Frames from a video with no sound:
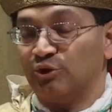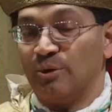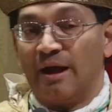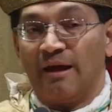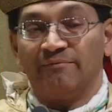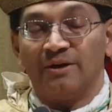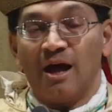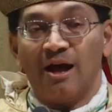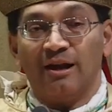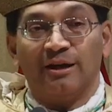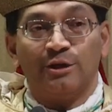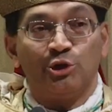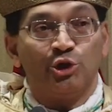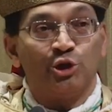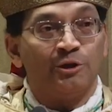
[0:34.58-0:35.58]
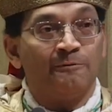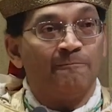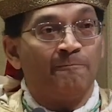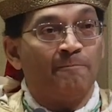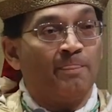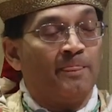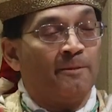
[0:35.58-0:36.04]
oh wow, you know, that
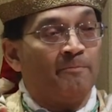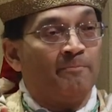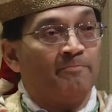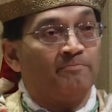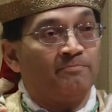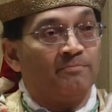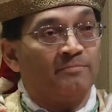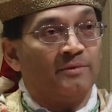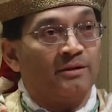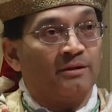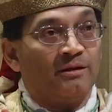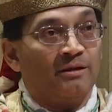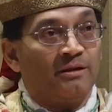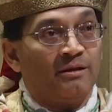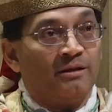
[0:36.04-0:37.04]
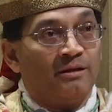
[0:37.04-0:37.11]
could be something I can do, you know?